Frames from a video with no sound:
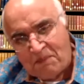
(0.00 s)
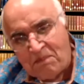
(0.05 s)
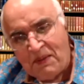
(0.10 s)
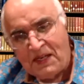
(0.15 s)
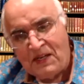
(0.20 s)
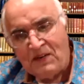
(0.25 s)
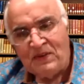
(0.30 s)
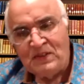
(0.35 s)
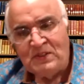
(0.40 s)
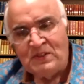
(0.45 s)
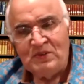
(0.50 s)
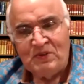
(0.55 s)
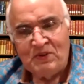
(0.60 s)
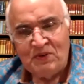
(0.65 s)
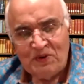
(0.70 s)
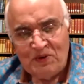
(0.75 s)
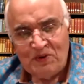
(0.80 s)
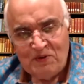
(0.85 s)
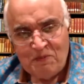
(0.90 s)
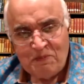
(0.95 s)
better for you
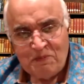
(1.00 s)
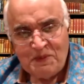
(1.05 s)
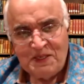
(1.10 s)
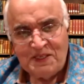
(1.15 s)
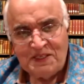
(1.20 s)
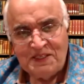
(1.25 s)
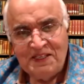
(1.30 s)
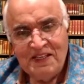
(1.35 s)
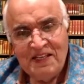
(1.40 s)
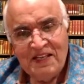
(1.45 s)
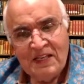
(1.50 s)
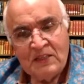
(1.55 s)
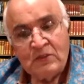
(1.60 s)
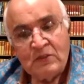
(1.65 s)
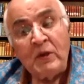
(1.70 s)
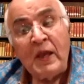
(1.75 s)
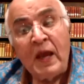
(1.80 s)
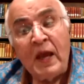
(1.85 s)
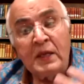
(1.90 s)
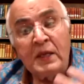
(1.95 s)
over a period.
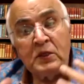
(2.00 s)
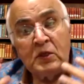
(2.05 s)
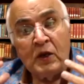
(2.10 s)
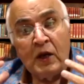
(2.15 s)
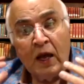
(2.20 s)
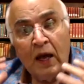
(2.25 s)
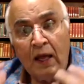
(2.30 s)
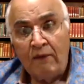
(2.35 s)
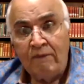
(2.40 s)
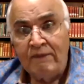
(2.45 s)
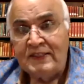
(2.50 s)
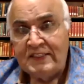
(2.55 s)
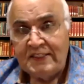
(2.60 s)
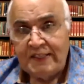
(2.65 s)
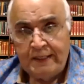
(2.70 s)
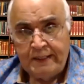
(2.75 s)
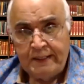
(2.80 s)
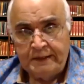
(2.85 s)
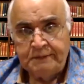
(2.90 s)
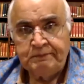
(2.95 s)
So you're always
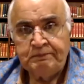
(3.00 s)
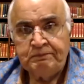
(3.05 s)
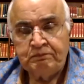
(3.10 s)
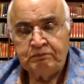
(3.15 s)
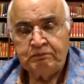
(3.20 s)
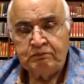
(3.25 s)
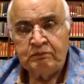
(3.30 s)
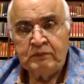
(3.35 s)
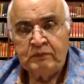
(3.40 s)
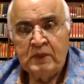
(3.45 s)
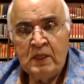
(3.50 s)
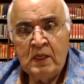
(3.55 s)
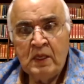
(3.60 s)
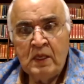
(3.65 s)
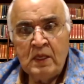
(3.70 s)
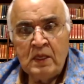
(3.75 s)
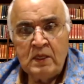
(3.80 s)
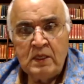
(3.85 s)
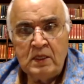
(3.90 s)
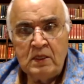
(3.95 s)
selling.
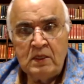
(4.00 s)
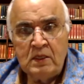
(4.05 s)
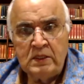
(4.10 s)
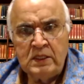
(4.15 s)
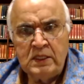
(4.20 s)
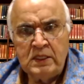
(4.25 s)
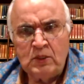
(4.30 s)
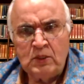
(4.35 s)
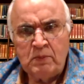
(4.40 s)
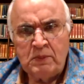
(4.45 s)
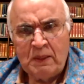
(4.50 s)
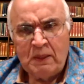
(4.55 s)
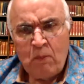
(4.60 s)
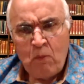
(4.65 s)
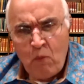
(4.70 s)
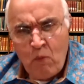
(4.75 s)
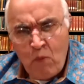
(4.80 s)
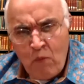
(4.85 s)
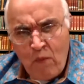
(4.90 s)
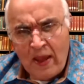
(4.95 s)
You need to be
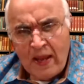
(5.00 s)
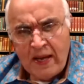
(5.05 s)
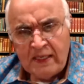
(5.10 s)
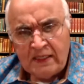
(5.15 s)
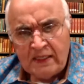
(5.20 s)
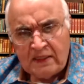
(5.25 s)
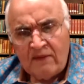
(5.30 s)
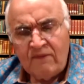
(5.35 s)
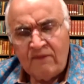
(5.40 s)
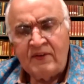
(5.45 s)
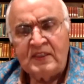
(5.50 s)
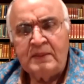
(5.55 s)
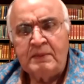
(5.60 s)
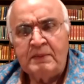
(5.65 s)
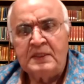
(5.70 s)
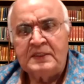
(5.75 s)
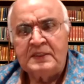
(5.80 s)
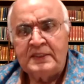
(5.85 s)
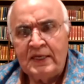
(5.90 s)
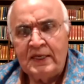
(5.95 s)
very comfortable
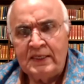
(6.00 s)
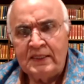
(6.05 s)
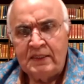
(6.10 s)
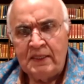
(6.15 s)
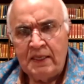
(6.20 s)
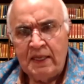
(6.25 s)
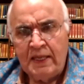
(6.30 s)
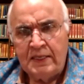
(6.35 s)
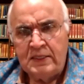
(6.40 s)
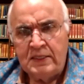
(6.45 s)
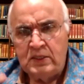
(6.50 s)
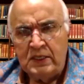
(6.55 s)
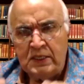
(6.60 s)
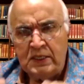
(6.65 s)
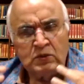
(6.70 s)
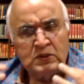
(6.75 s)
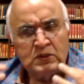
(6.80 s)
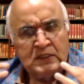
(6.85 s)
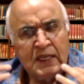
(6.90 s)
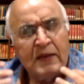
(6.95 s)
selling, and you need to
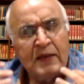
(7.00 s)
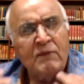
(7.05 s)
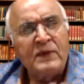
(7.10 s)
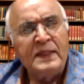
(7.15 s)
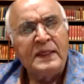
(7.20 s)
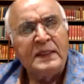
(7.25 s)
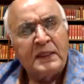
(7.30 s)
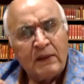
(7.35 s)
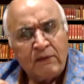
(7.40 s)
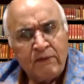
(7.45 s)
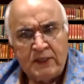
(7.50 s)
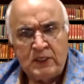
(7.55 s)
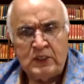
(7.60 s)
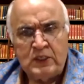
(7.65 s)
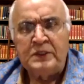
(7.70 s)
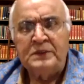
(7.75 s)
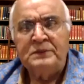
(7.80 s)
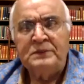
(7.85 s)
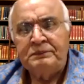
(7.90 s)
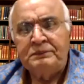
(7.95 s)
sell with the conviction.
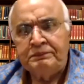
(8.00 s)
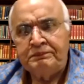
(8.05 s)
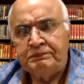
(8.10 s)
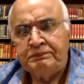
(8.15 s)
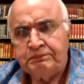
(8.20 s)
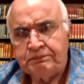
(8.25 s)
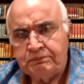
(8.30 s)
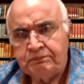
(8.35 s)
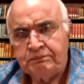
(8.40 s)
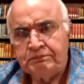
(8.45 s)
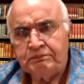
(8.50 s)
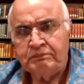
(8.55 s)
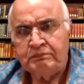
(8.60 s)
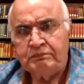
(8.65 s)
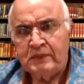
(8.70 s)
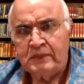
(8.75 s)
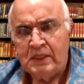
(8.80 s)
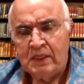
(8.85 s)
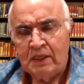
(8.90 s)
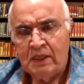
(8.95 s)

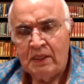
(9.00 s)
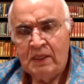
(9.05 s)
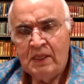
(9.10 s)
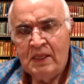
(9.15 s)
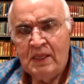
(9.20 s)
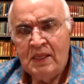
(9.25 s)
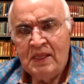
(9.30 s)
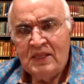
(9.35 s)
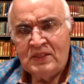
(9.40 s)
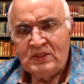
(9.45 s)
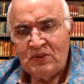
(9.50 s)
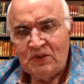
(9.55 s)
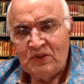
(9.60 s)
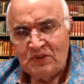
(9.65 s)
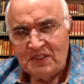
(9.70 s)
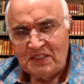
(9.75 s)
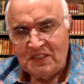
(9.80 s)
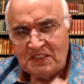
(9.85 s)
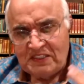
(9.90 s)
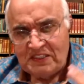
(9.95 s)
So the
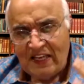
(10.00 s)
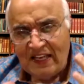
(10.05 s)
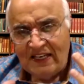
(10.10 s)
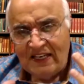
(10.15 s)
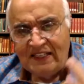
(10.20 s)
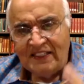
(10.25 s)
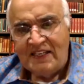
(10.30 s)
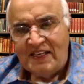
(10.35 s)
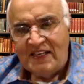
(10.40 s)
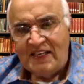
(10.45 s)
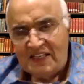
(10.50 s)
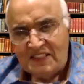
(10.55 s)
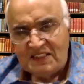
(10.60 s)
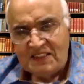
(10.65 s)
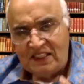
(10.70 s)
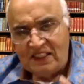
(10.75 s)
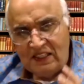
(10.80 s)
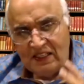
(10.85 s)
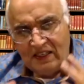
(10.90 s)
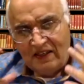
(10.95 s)
selling is
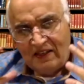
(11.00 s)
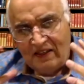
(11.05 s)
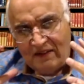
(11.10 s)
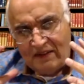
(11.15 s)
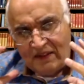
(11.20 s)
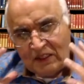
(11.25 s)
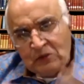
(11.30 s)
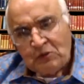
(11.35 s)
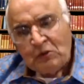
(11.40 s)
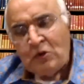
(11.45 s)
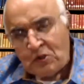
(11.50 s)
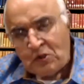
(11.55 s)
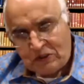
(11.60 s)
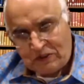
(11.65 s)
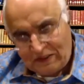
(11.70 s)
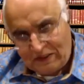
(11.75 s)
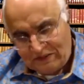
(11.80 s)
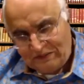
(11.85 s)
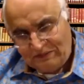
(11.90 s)
the core skill.